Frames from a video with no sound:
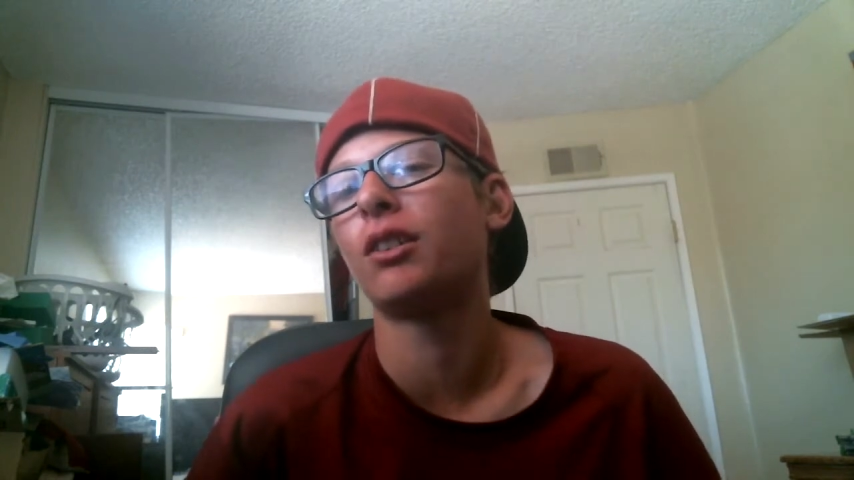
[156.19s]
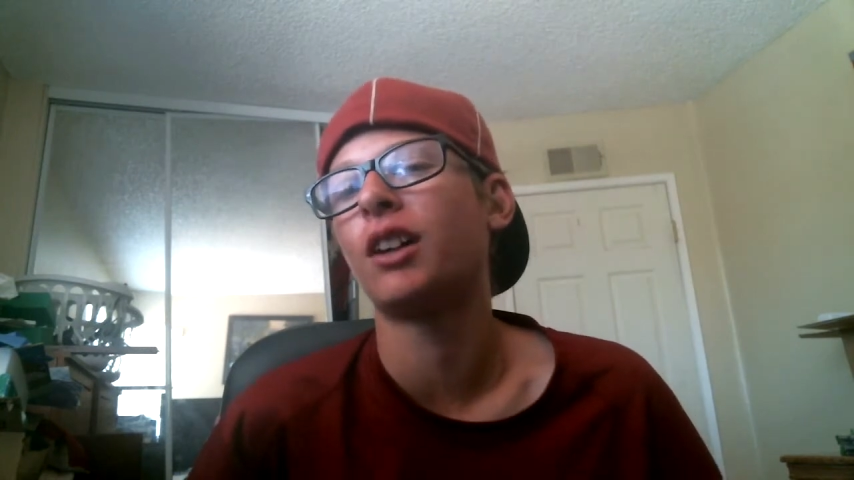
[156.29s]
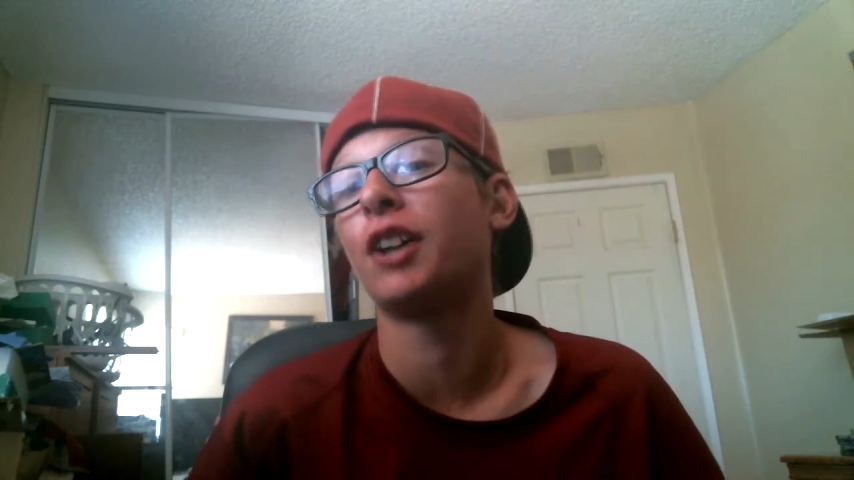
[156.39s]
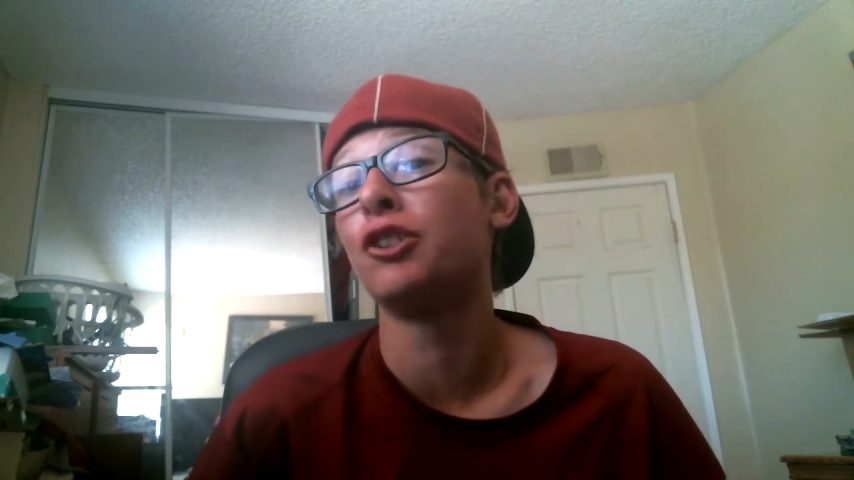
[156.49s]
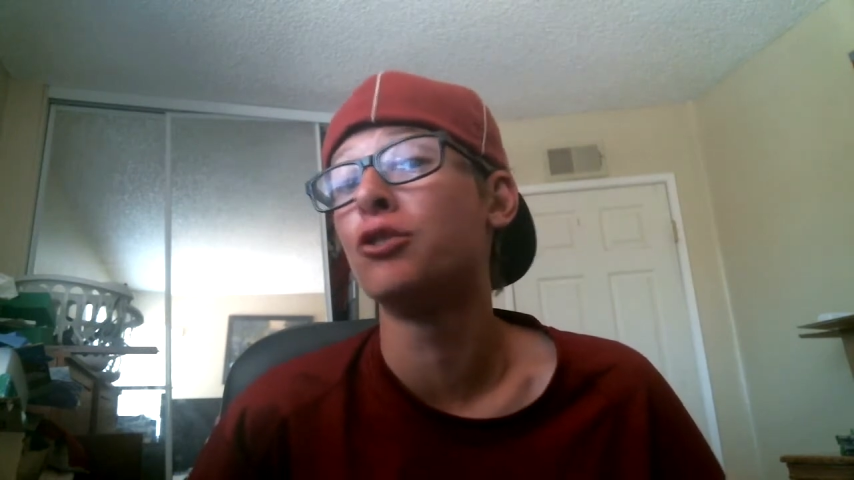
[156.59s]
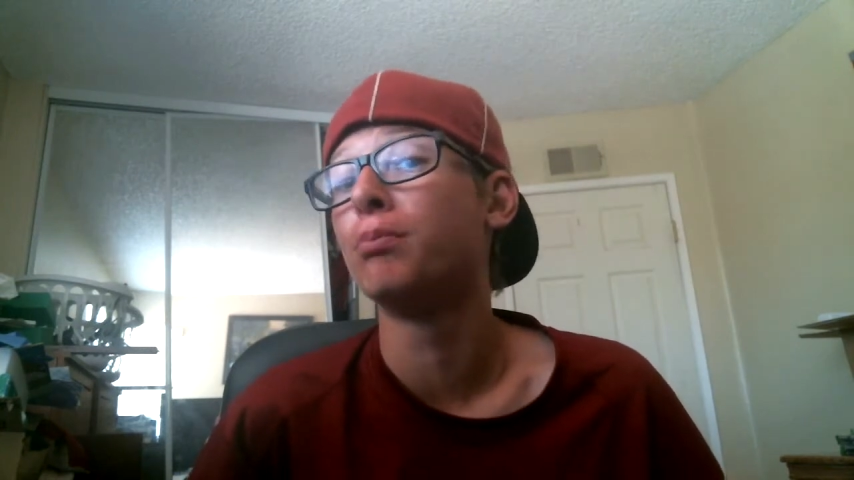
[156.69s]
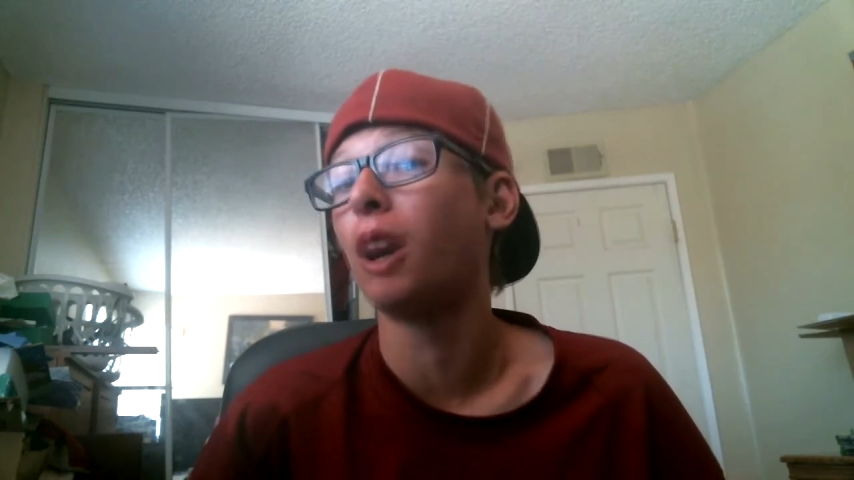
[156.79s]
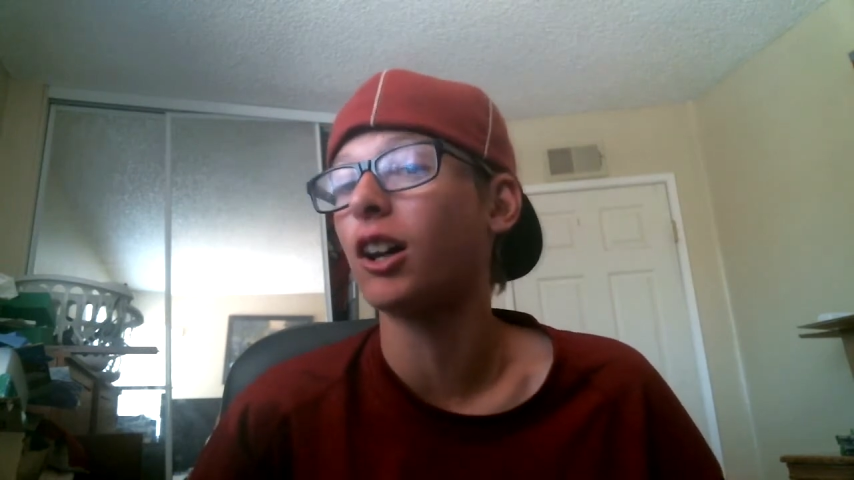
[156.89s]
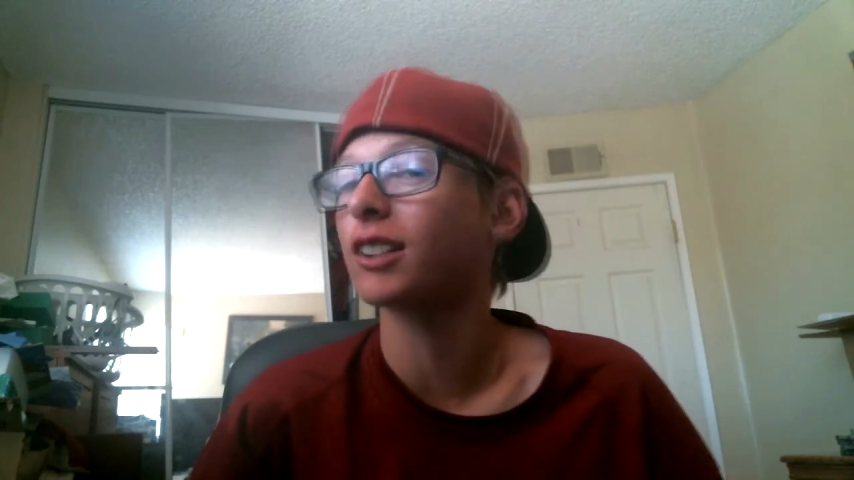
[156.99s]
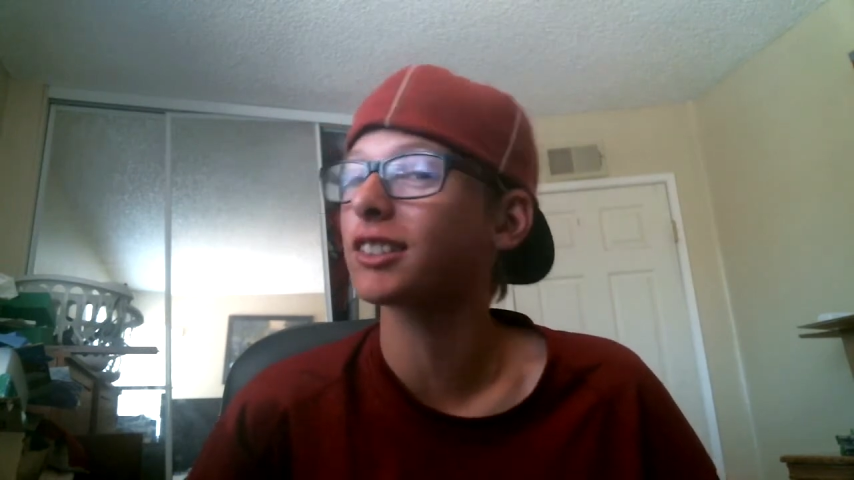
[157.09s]
a new
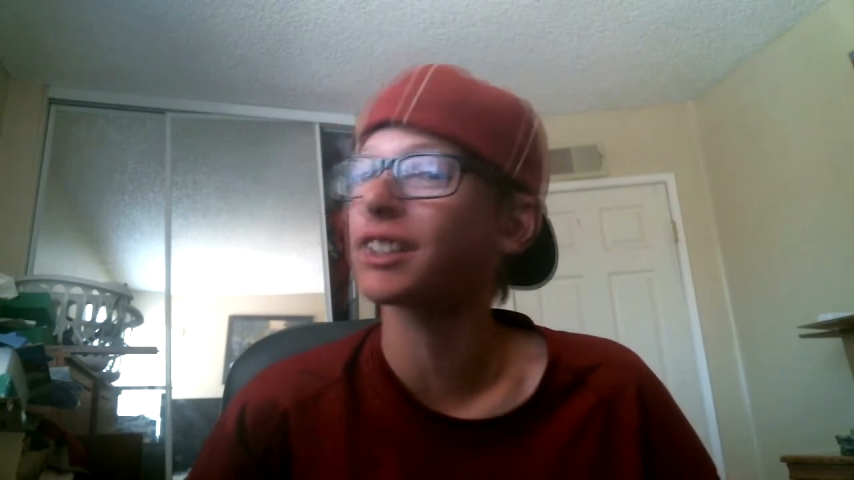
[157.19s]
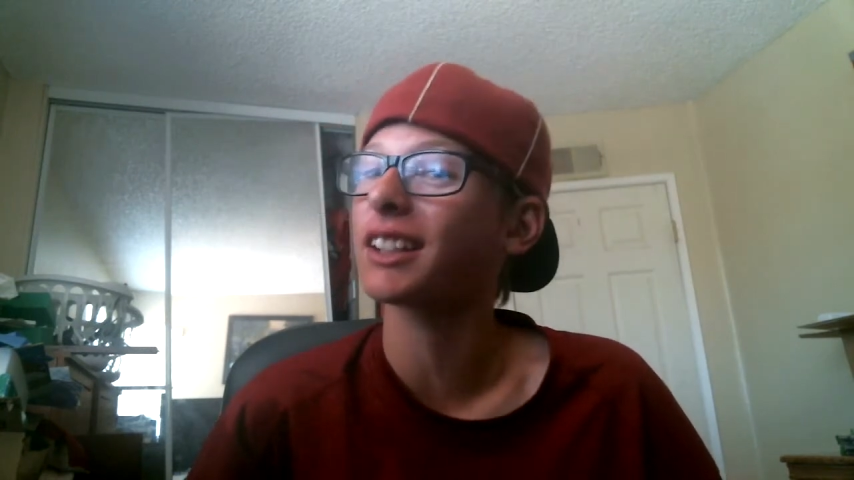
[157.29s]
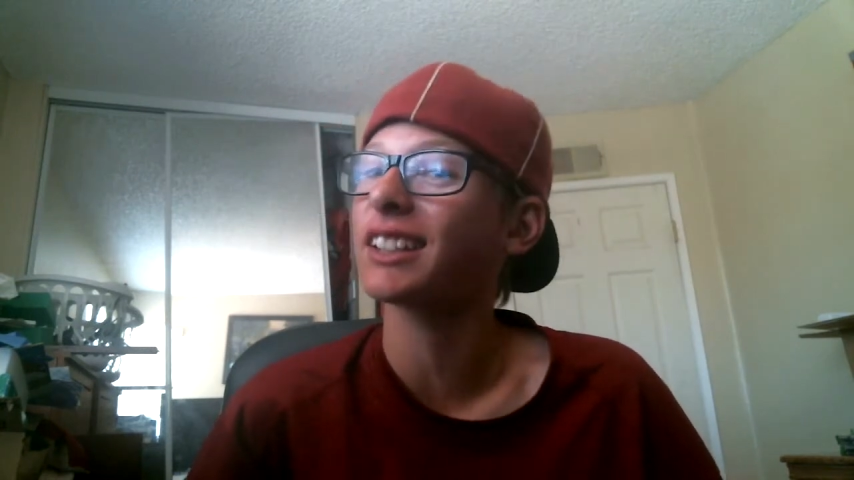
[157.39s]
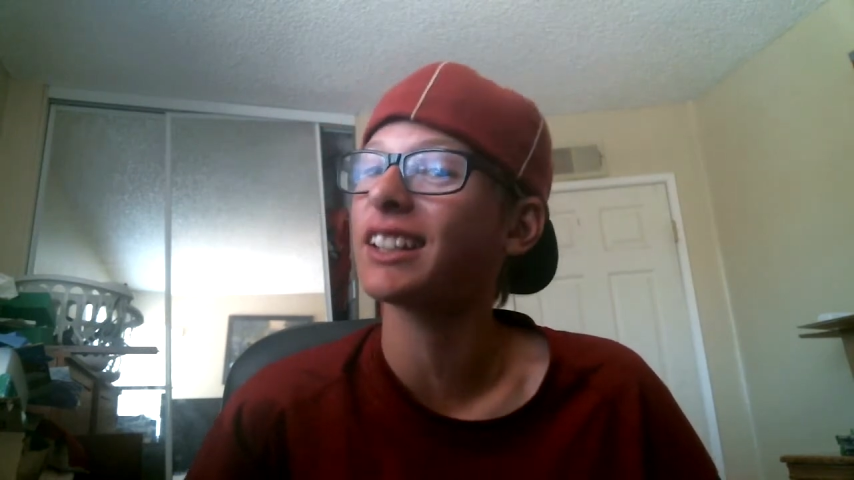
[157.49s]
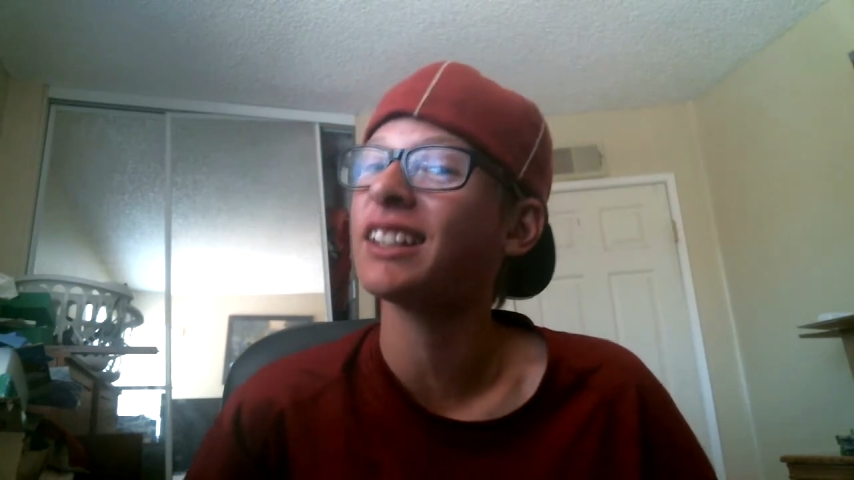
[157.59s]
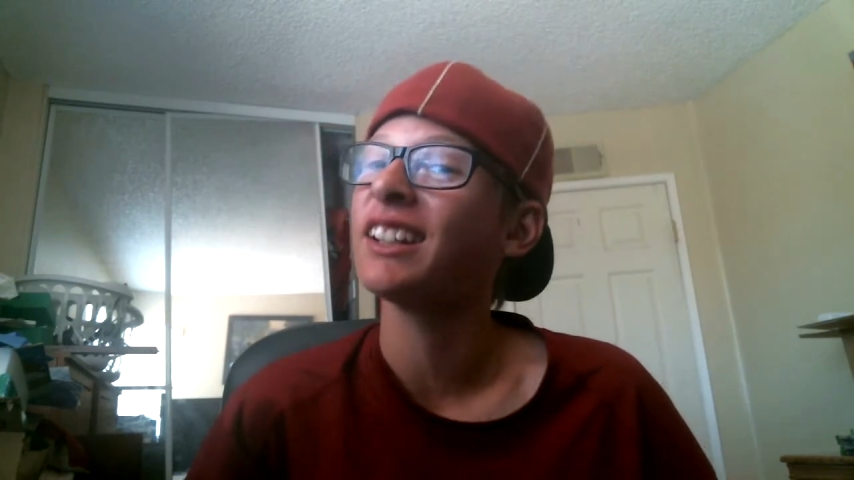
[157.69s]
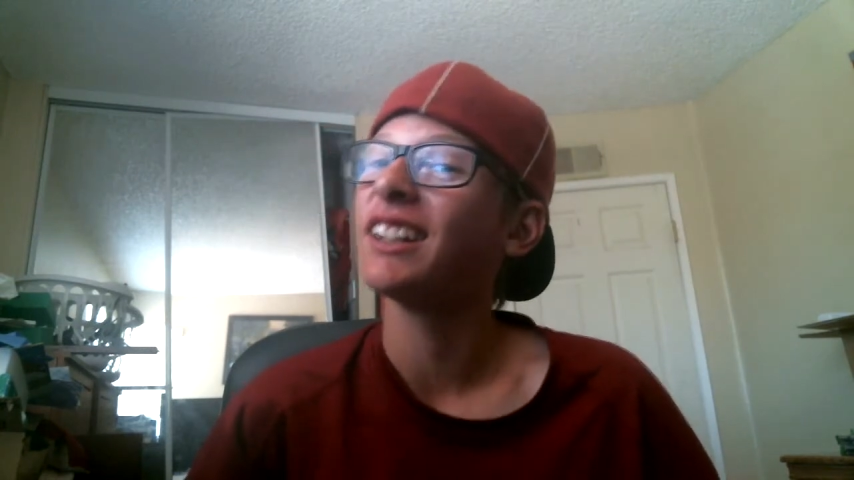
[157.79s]
bars or something.